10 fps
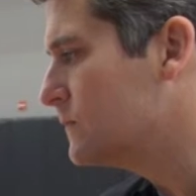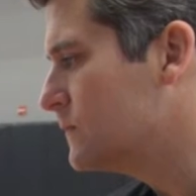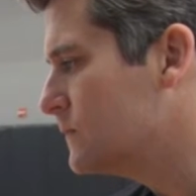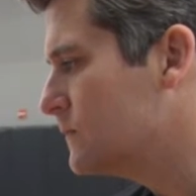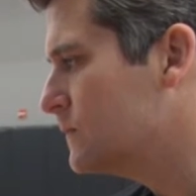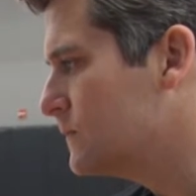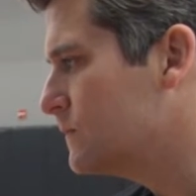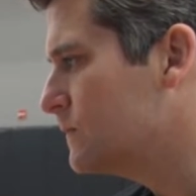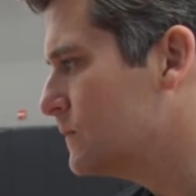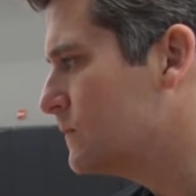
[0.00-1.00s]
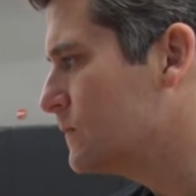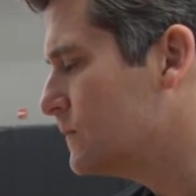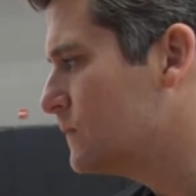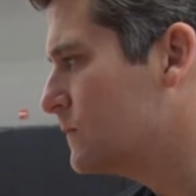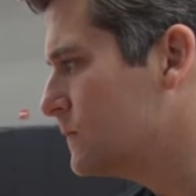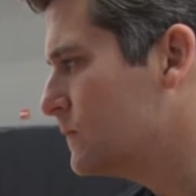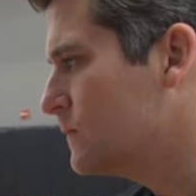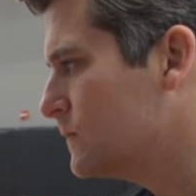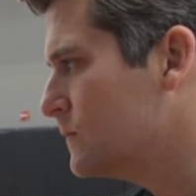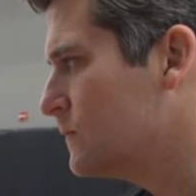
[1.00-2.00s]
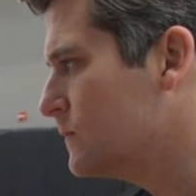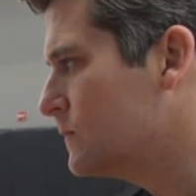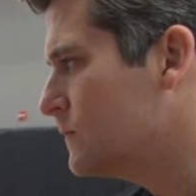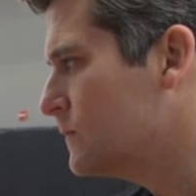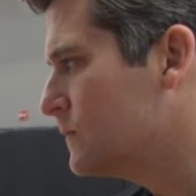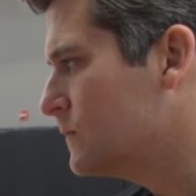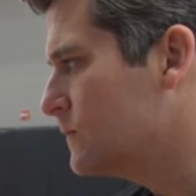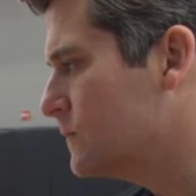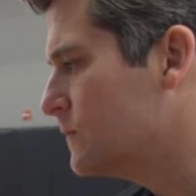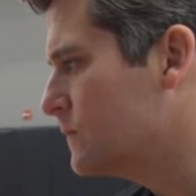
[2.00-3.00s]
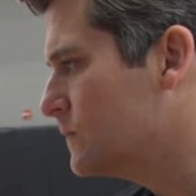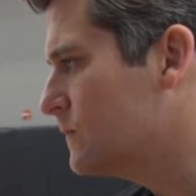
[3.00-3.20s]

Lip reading: (silent)